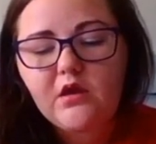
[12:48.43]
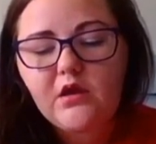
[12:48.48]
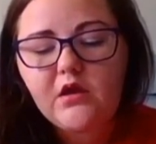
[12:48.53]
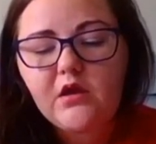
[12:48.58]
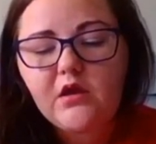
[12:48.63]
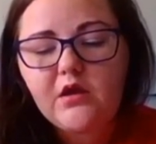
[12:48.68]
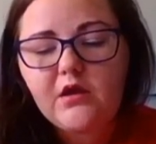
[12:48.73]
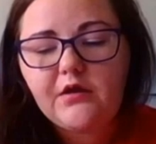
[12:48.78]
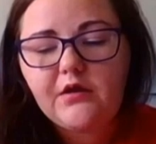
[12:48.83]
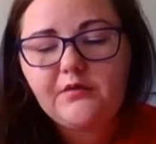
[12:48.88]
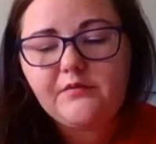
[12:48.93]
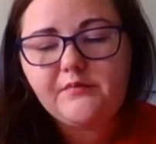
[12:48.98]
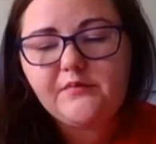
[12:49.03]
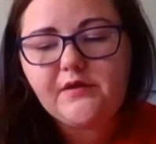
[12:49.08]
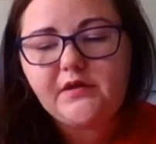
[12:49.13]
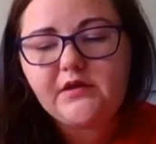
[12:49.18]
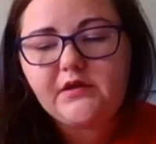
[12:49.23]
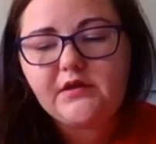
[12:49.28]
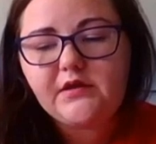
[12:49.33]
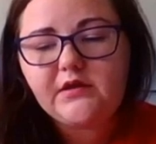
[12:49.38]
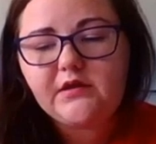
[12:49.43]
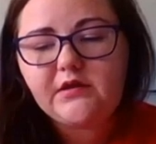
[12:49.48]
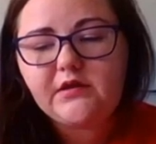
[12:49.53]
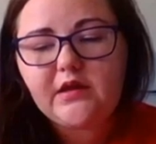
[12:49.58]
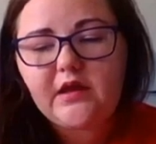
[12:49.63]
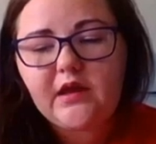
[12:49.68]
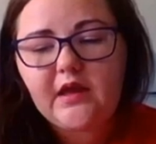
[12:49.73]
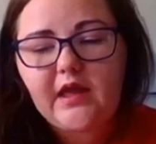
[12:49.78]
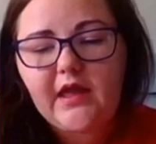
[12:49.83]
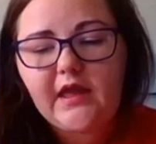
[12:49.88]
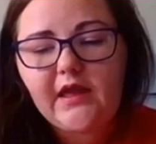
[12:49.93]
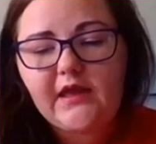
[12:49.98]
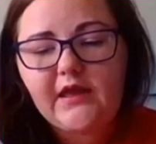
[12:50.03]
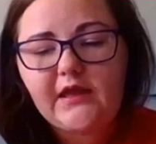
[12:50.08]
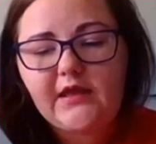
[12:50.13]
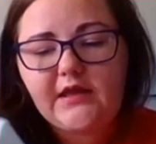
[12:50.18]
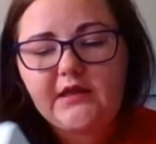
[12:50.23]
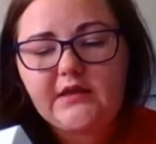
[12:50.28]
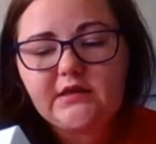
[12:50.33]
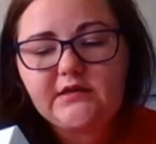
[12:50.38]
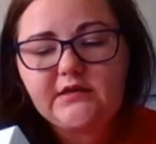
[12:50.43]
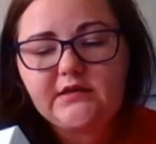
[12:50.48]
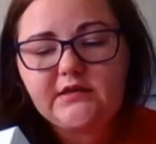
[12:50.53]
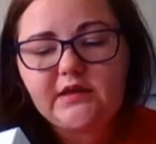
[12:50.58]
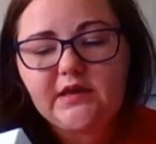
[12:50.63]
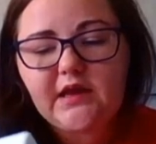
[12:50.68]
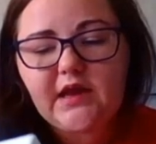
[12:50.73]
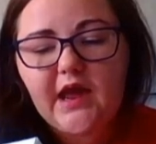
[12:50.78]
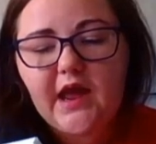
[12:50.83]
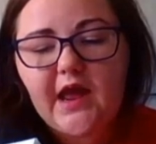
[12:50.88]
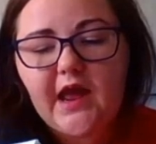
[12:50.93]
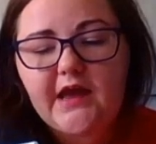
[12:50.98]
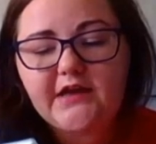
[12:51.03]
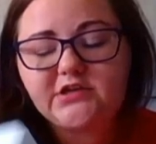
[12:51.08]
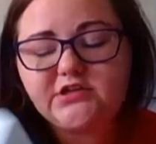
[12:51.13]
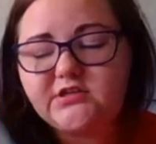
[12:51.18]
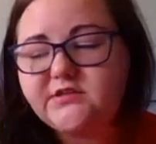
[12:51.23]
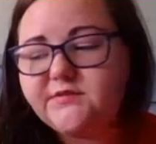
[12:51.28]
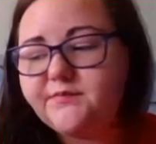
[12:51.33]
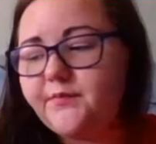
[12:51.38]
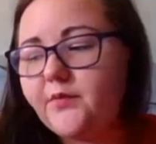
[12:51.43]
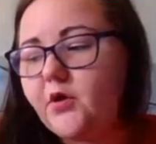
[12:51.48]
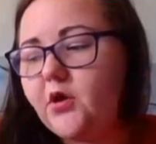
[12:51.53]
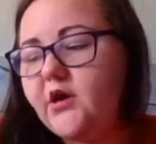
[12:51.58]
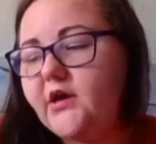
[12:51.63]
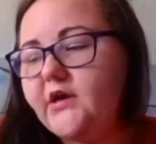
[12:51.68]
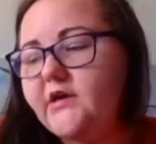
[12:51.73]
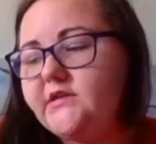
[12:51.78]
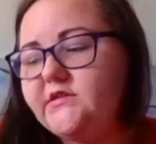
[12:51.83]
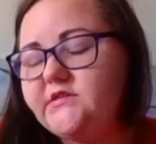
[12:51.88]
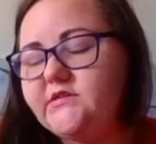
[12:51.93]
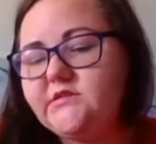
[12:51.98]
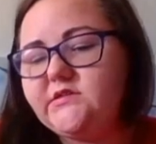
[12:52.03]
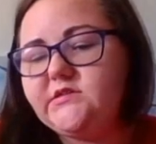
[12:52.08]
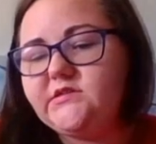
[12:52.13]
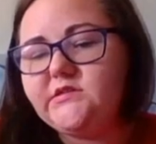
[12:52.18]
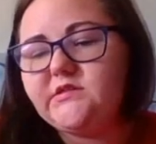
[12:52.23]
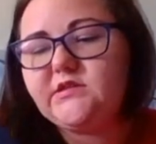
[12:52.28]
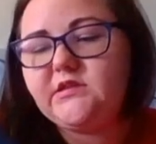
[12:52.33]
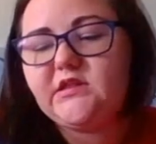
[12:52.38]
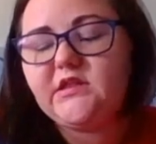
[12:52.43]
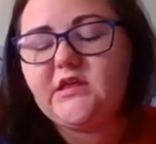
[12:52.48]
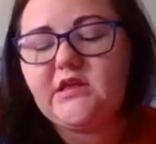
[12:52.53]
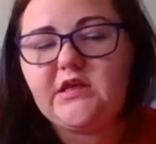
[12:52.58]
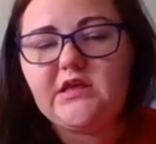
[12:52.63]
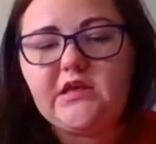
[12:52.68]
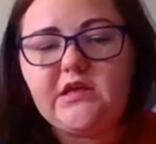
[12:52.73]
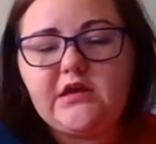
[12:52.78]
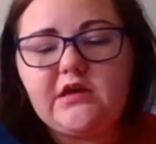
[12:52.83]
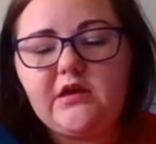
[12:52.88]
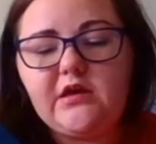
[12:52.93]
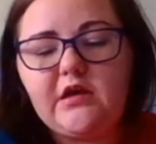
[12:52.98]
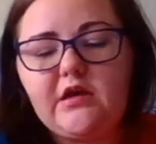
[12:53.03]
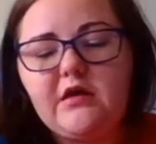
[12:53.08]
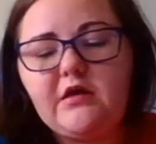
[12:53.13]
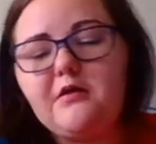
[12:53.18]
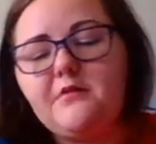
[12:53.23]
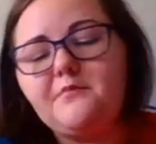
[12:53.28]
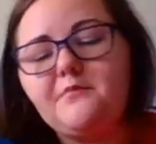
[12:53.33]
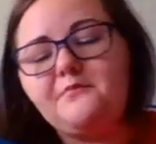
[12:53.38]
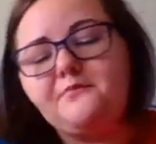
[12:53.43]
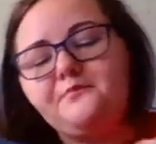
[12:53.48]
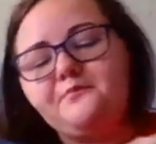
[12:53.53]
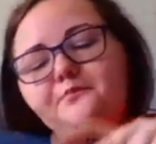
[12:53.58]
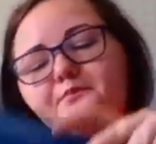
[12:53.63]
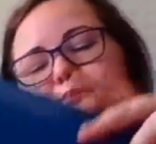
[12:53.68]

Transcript: Um, and I just bought the um,